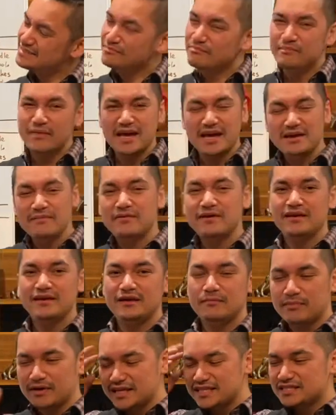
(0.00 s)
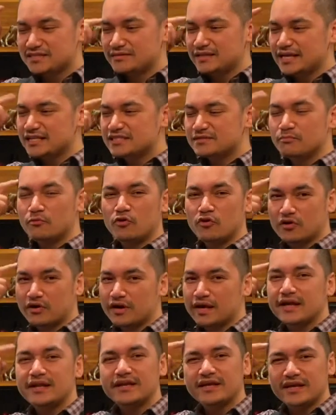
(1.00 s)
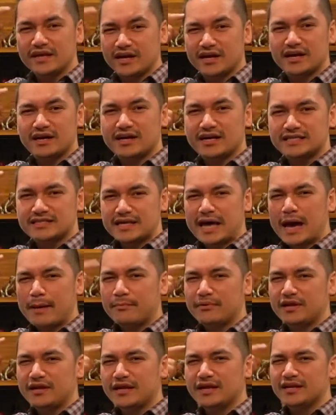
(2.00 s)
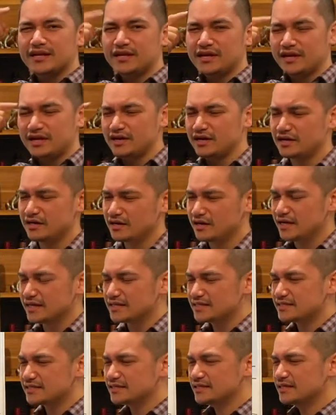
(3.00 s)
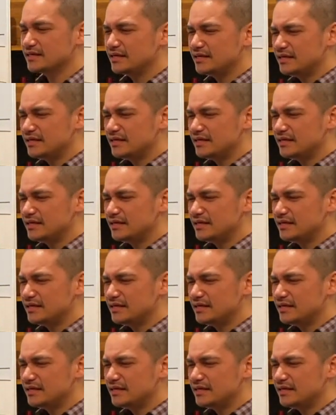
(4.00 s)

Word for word: maybe, but that's more in here. It's happening in here. It's